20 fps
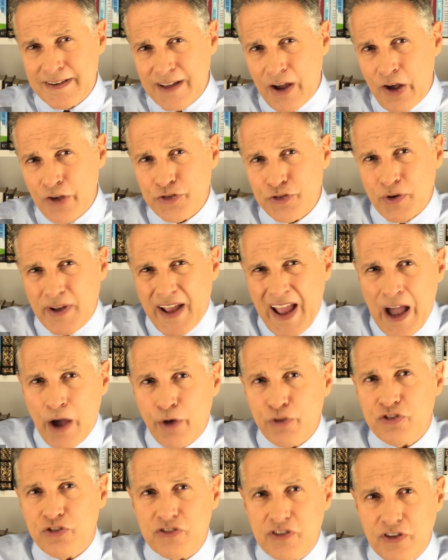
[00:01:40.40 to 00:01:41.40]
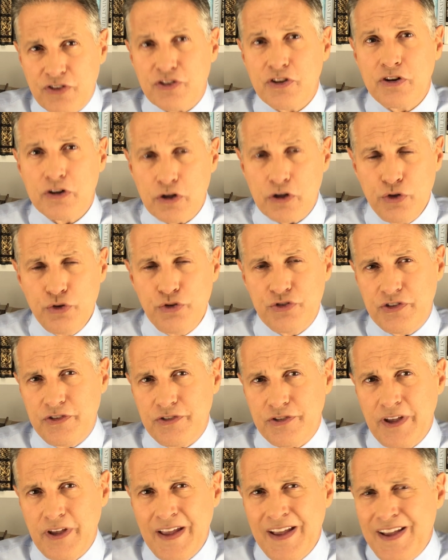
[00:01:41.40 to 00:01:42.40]
also couched its
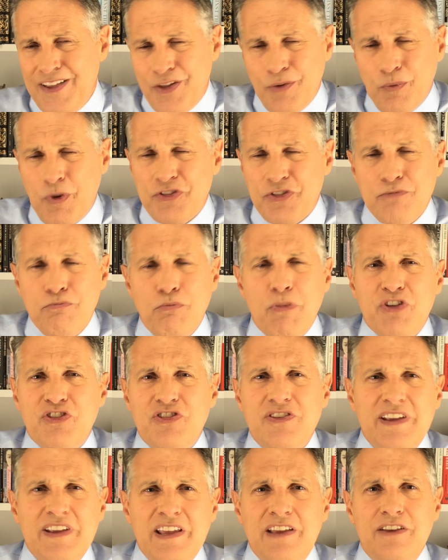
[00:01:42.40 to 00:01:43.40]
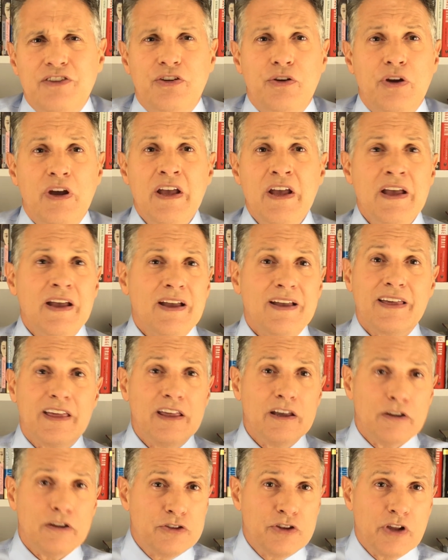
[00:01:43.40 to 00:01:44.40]
conclusions. There wasn't much need to
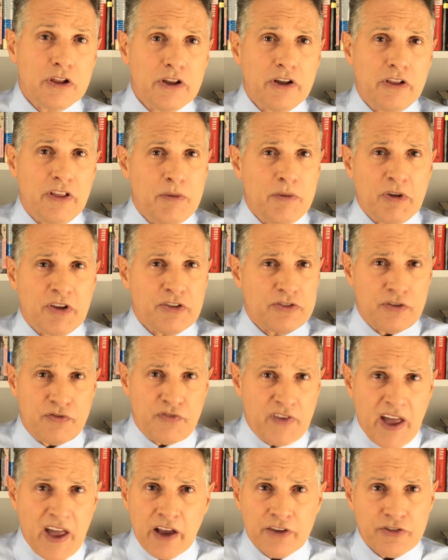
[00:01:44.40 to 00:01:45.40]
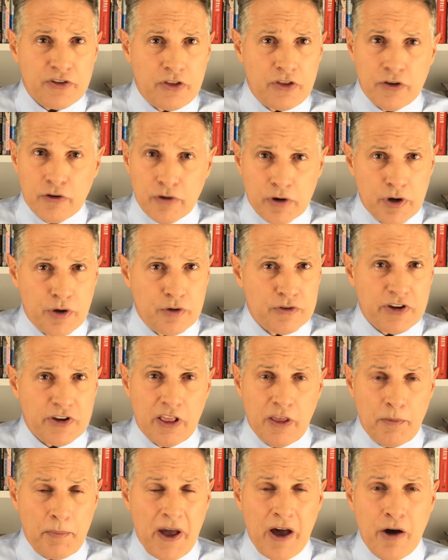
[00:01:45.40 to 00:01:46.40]
gild the lily because the facts on their own
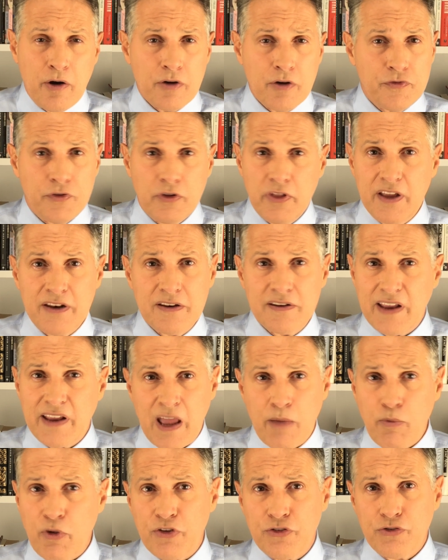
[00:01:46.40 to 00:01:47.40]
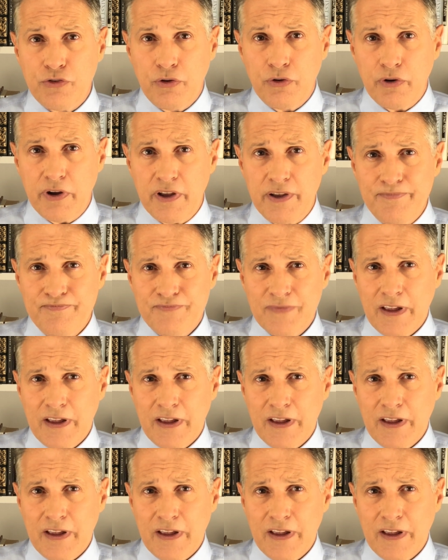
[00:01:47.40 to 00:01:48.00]
tell a powerful and damning story.